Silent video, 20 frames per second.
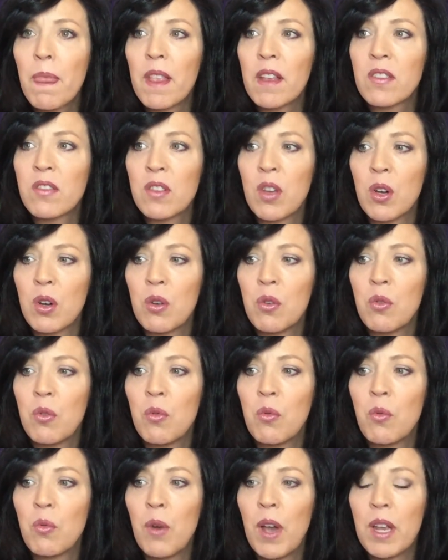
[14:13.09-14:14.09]
So
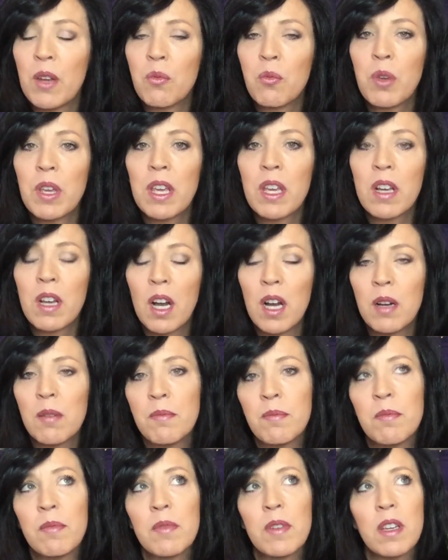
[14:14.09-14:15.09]
when we
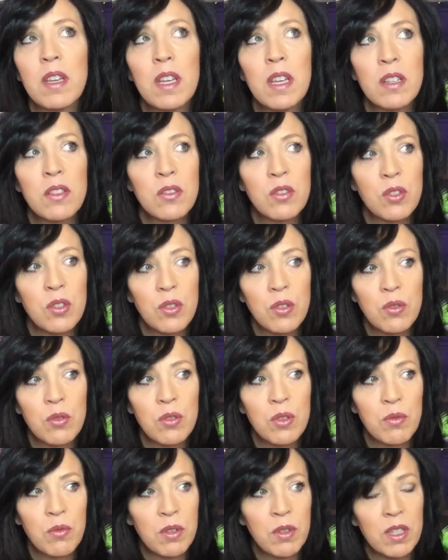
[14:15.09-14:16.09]
come into
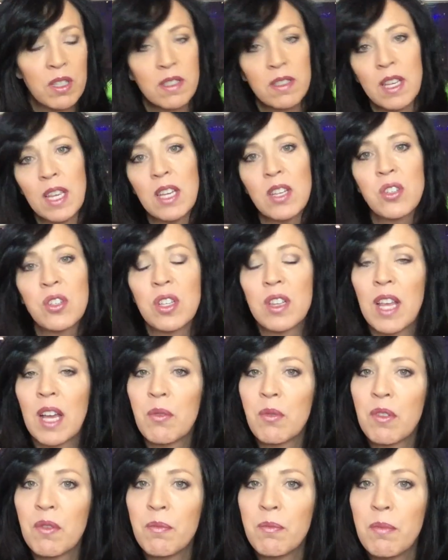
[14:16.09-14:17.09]
the realization
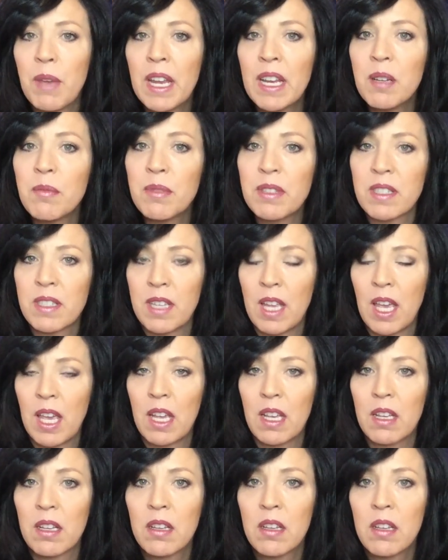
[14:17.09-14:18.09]
that we've made a
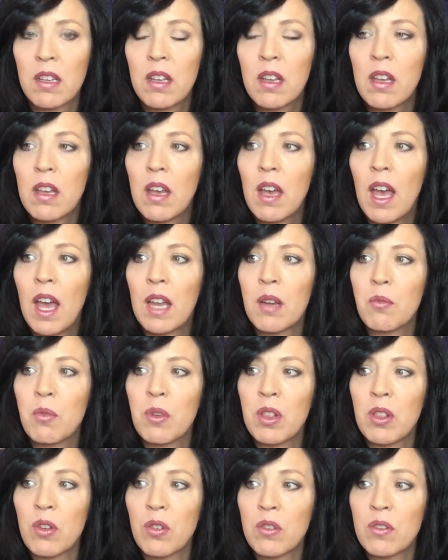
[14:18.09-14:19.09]
mistake and
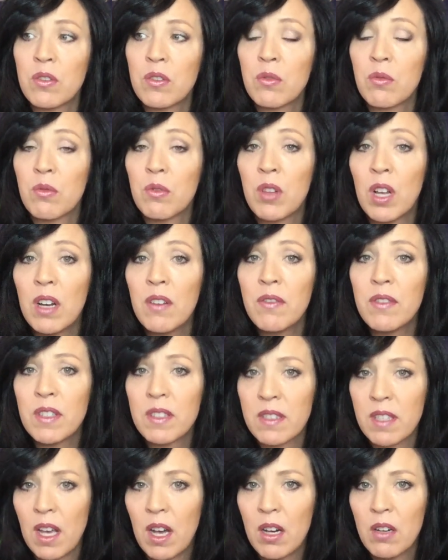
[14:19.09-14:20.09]
we learn to love the
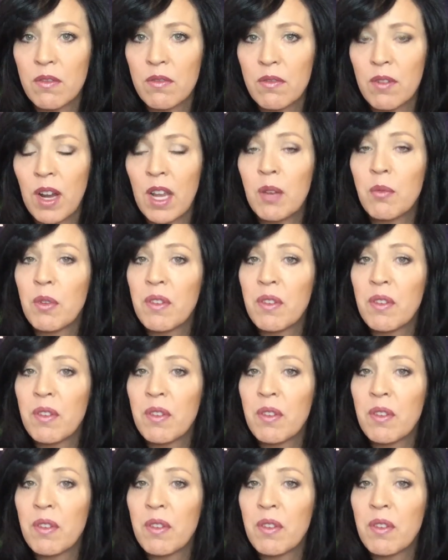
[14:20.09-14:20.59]
self, right?